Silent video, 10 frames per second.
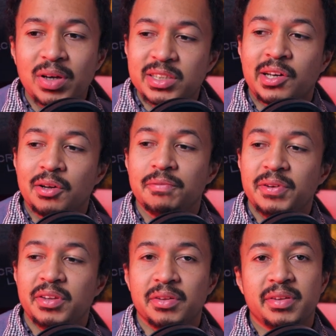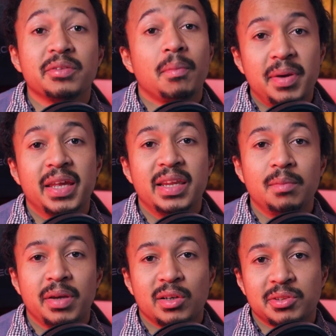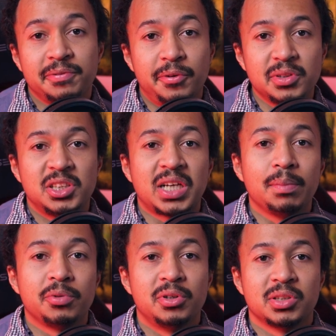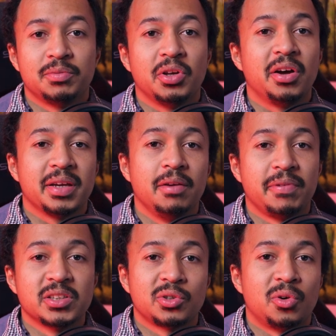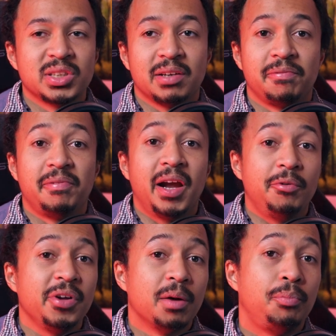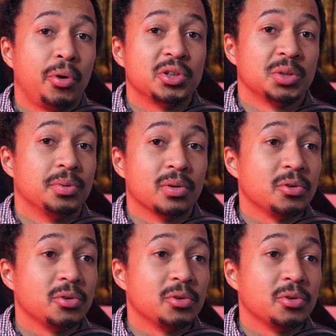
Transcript: I was confident in the beginning because the first chapters of the Hugging Face course are very approachable.